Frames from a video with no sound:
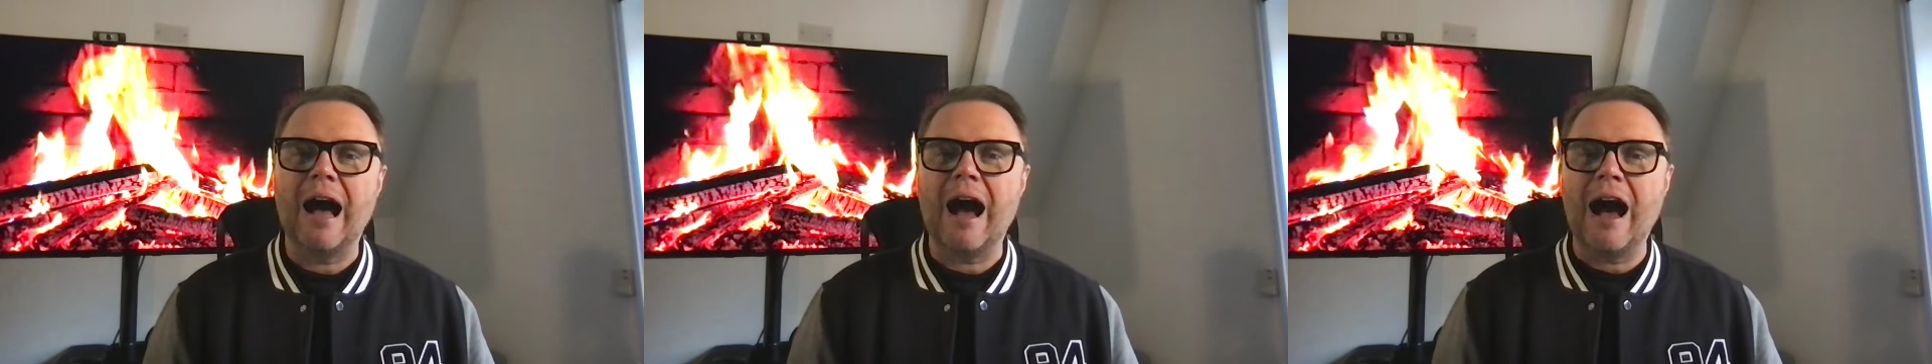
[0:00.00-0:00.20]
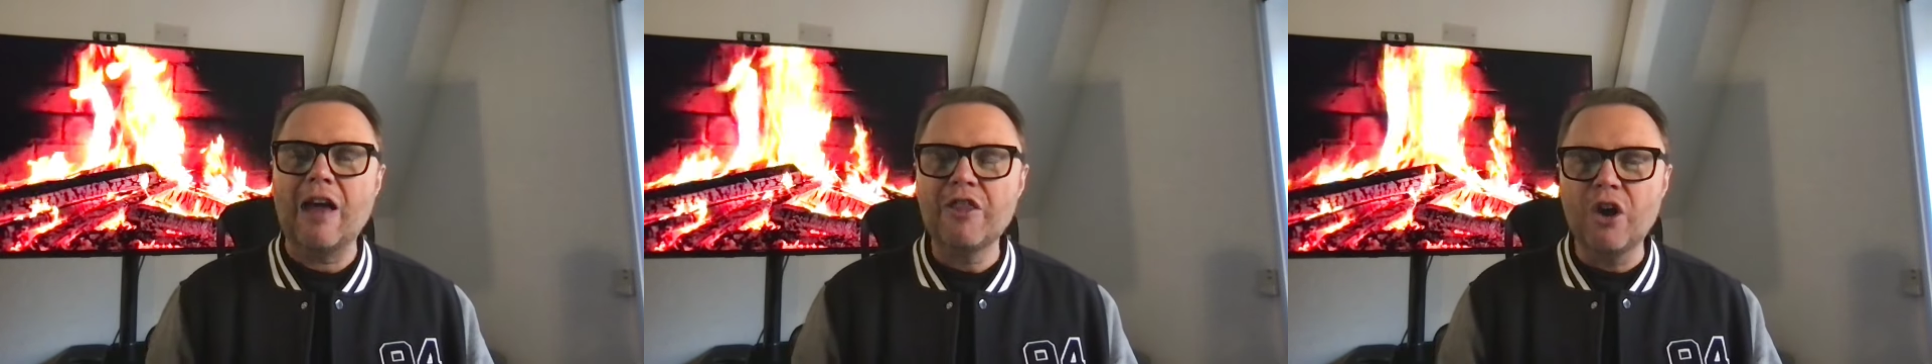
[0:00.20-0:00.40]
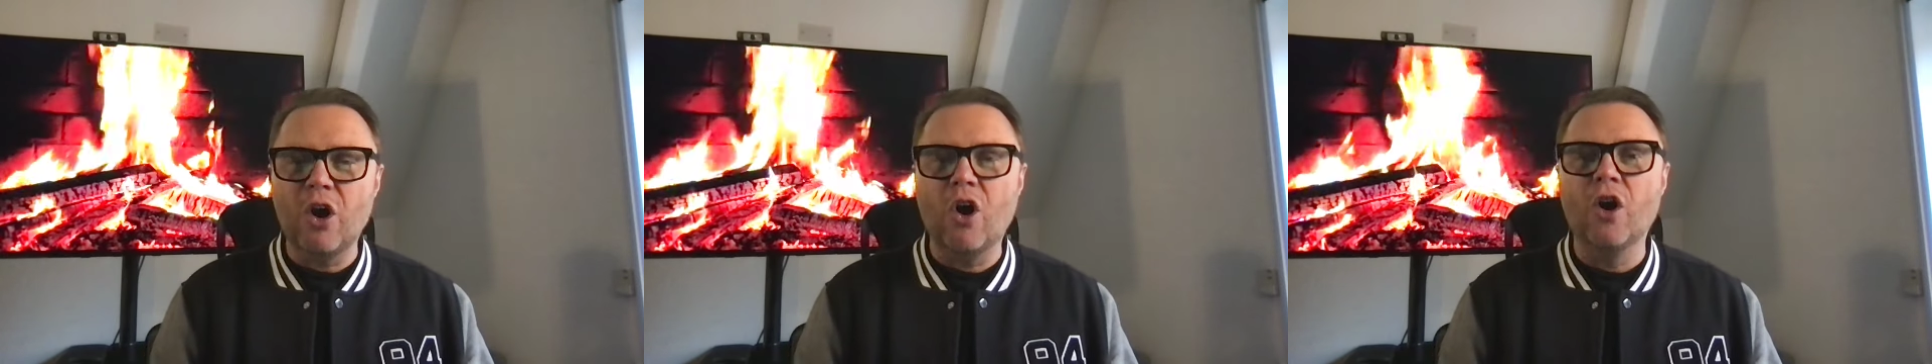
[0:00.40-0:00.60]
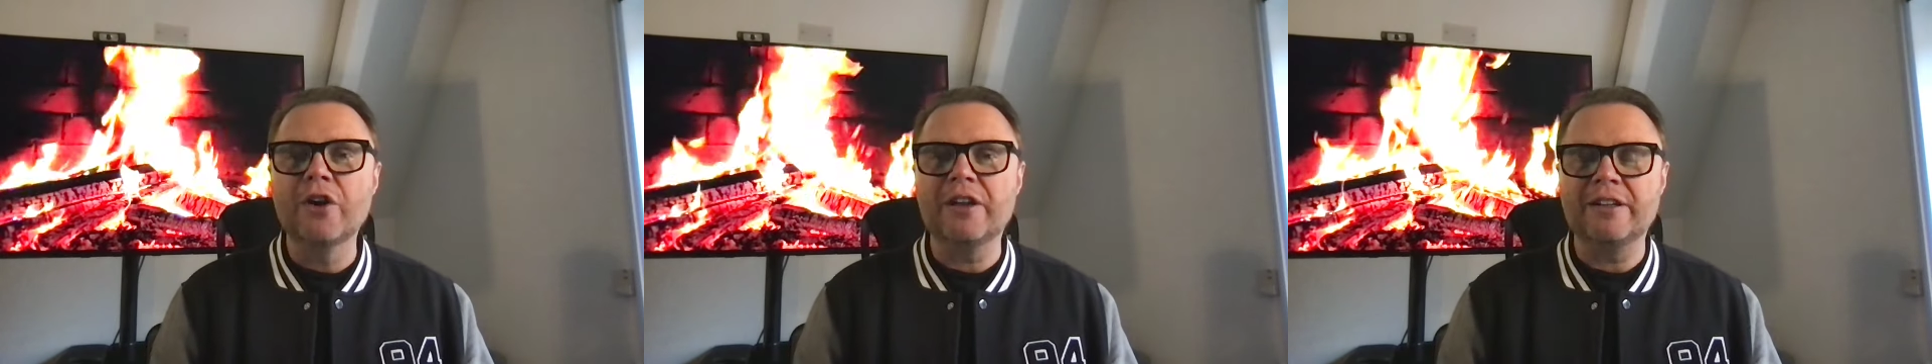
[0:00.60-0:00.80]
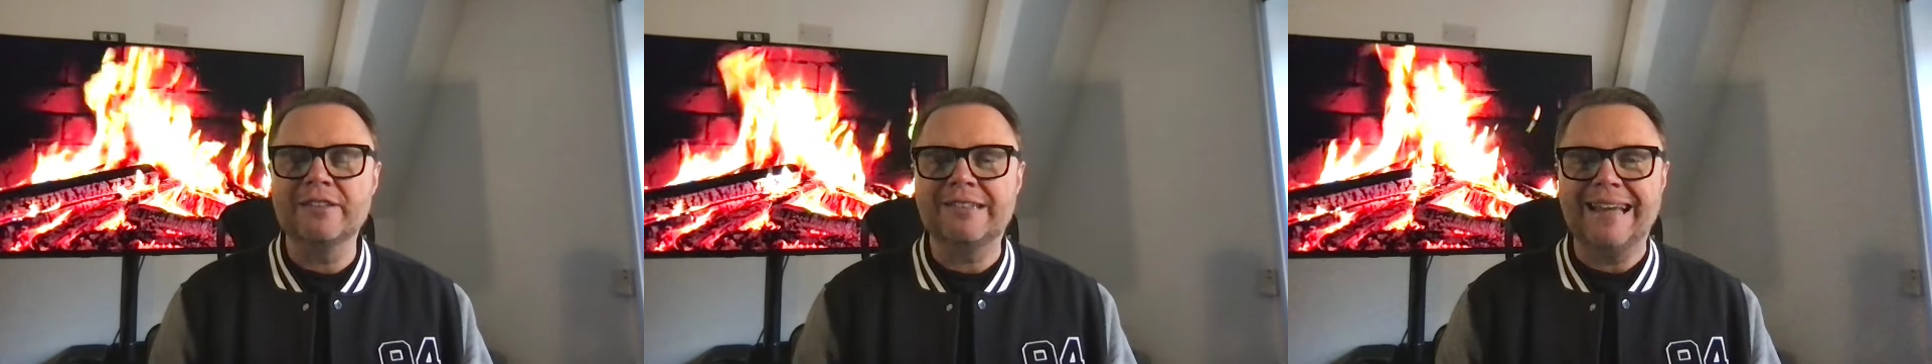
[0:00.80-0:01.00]
other
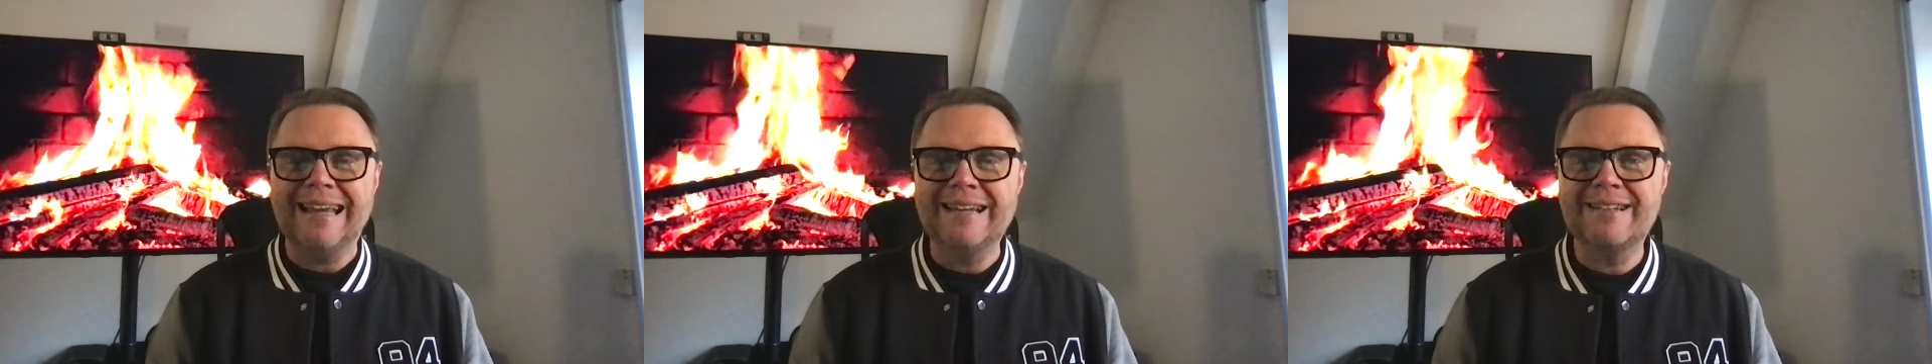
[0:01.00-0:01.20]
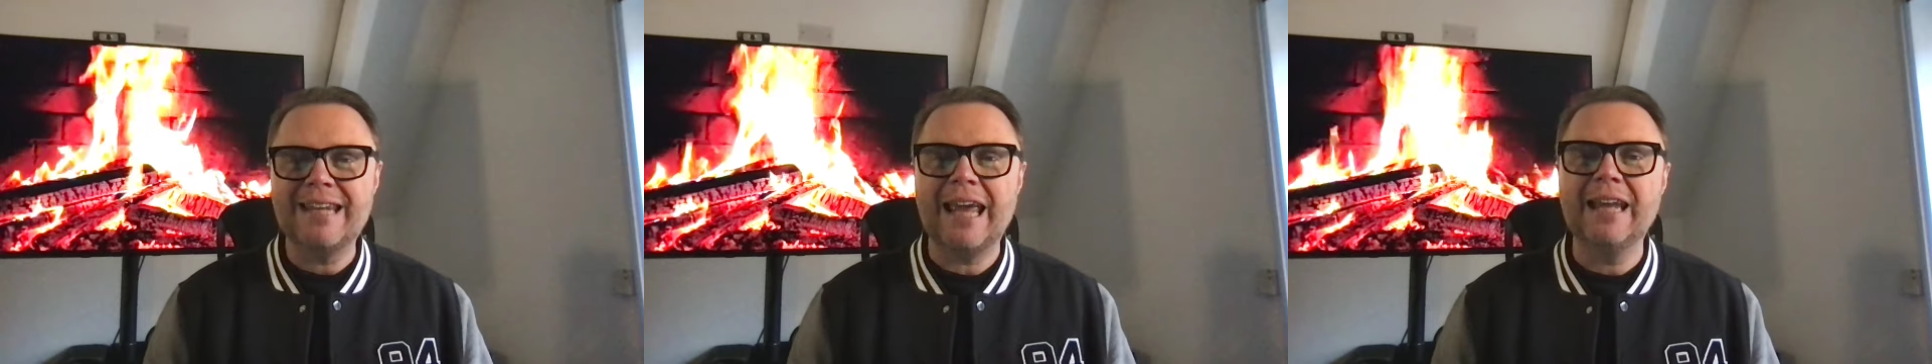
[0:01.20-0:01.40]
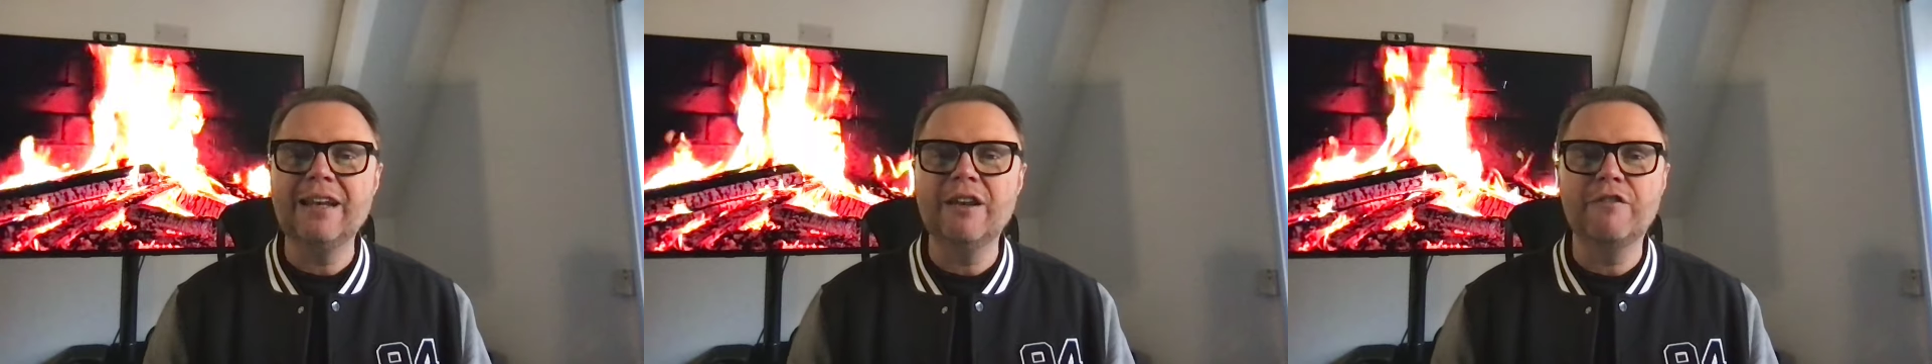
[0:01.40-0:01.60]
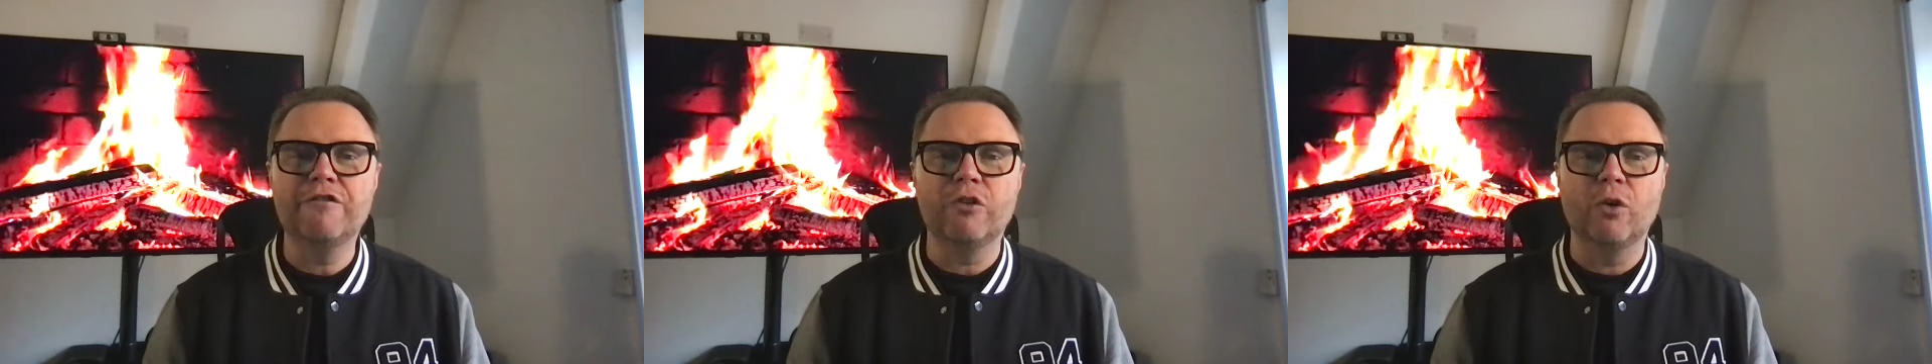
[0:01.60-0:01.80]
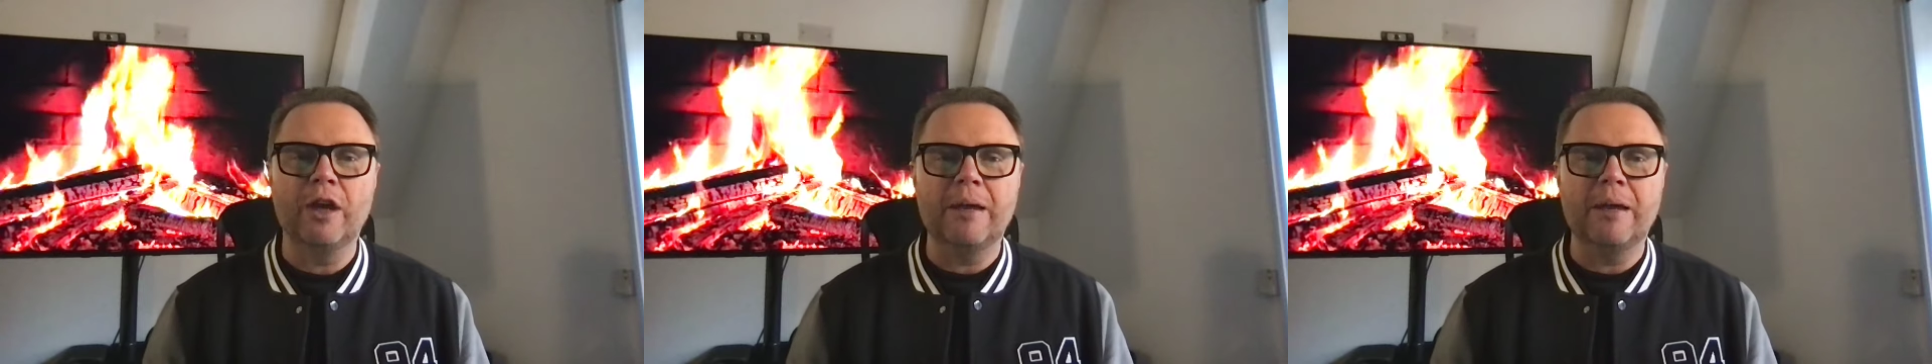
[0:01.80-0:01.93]
honors intended for